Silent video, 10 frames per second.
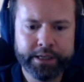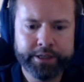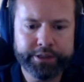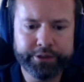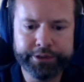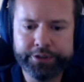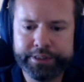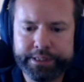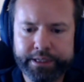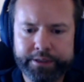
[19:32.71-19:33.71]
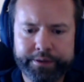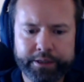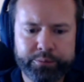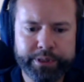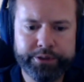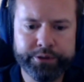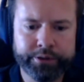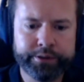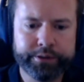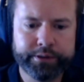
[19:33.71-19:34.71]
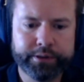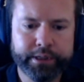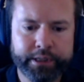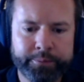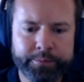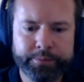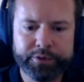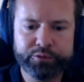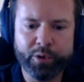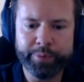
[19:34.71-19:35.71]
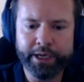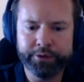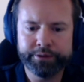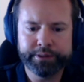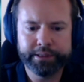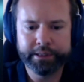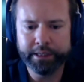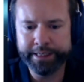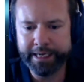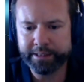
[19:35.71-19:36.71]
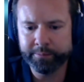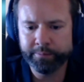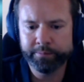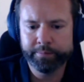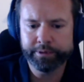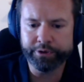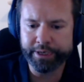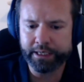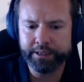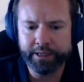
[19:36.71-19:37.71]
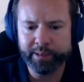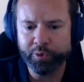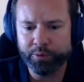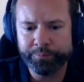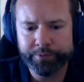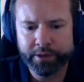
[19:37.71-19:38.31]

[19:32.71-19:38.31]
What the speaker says: So you'll notice here that we do not swap out an atom directly anymore.